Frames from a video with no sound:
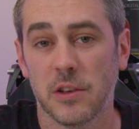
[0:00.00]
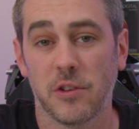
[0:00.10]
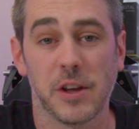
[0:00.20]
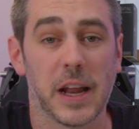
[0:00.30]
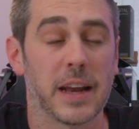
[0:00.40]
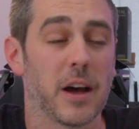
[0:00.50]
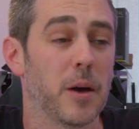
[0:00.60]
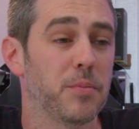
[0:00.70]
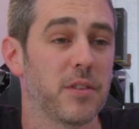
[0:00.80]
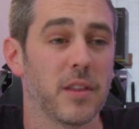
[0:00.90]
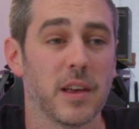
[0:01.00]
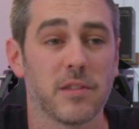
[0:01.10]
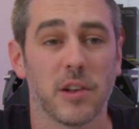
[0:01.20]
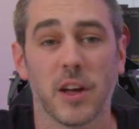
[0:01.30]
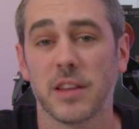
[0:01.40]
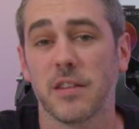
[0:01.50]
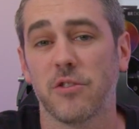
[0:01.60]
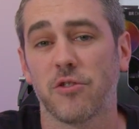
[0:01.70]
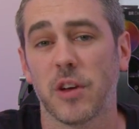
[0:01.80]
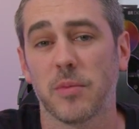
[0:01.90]
So you could add hubs to this, lighting
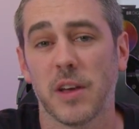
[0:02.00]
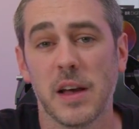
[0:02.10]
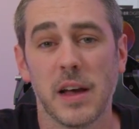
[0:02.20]
strips,